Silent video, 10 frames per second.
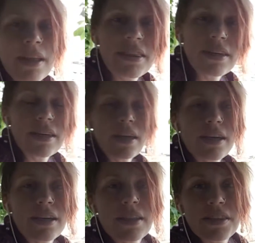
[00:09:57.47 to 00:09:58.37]

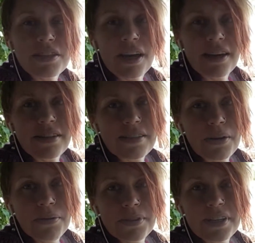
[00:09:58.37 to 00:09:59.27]
the tide is
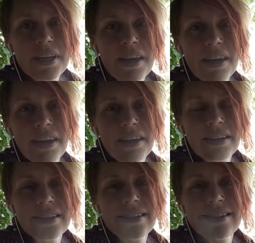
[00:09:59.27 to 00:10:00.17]
out,
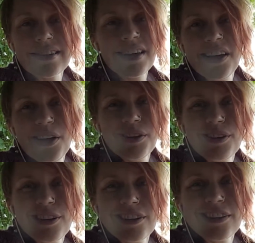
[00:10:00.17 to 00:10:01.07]
and You
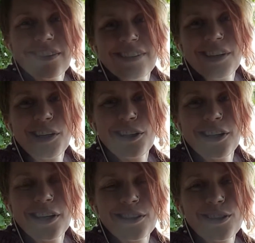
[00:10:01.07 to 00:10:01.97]
can
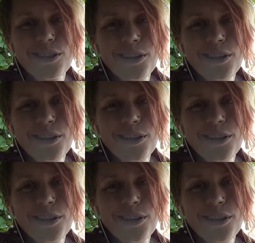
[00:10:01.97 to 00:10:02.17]
collect